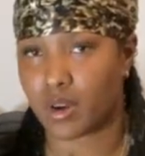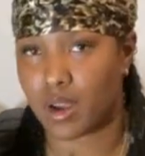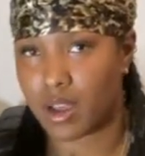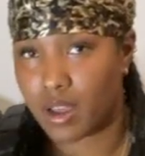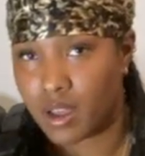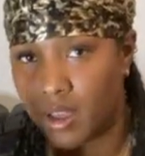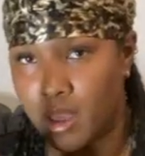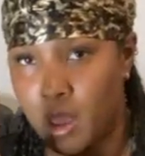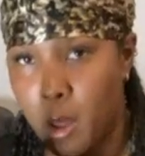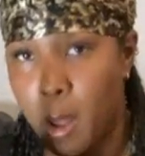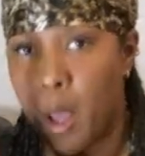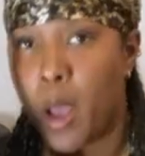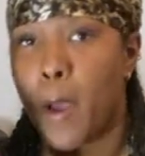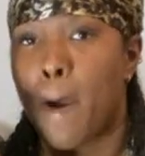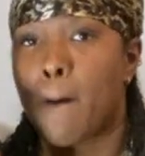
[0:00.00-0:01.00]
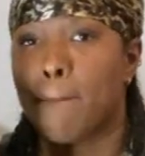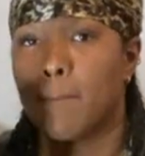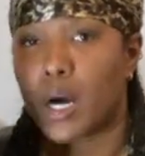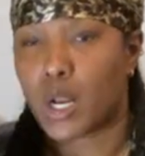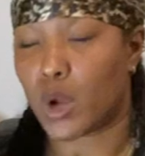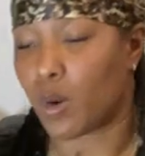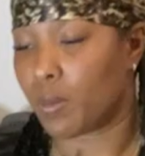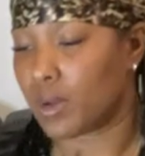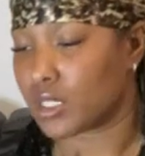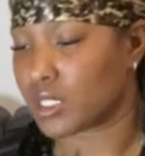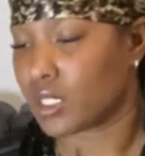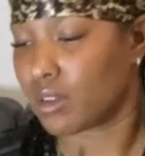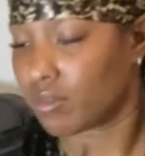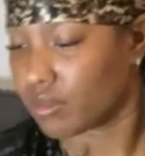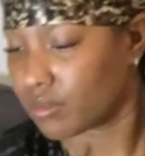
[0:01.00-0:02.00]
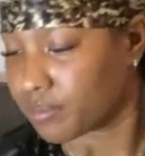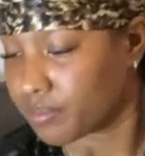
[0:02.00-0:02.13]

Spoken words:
I bought a whole bunch of them.